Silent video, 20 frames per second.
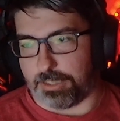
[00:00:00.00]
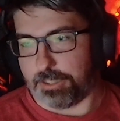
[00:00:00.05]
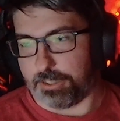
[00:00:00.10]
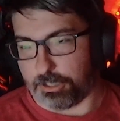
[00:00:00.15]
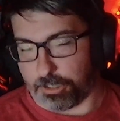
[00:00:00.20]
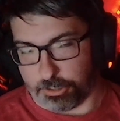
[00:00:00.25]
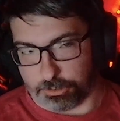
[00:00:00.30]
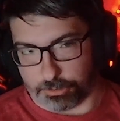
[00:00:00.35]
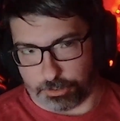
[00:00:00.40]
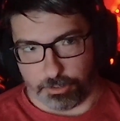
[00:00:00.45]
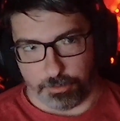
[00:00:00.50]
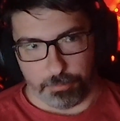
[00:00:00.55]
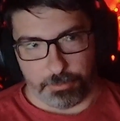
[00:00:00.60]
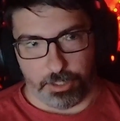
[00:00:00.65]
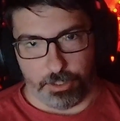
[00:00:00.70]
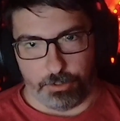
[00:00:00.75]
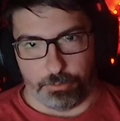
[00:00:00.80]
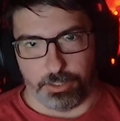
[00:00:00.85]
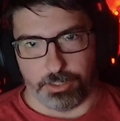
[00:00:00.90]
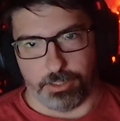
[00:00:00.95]
the third group
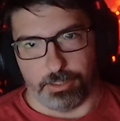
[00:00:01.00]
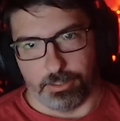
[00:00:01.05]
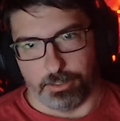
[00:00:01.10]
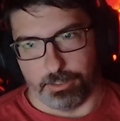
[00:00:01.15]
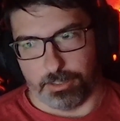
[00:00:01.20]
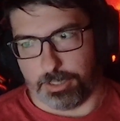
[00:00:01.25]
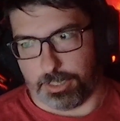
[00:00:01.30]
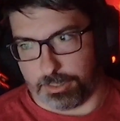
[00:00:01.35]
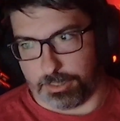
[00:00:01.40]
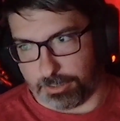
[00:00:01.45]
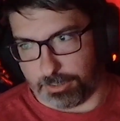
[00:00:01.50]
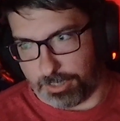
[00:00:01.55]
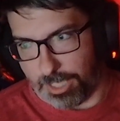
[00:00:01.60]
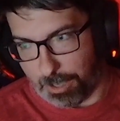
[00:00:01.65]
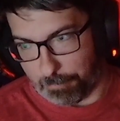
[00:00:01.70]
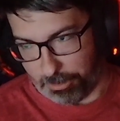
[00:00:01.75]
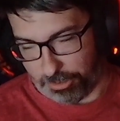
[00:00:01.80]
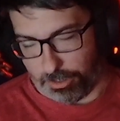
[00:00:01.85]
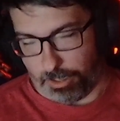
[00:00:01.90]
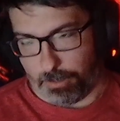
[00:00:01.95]
going,
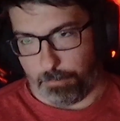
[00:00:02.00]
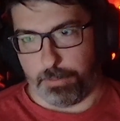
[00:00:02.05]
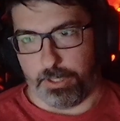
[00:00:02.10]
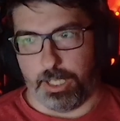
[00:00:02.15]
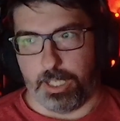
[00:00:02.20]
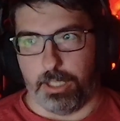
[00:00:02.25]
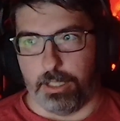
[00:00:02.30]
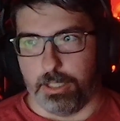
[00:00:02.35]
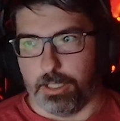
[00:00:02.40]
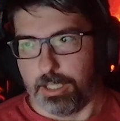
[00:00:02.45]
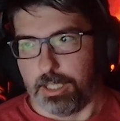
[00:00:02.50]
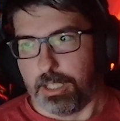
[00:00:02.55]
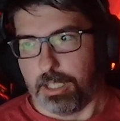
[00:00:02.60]
Gamma Company.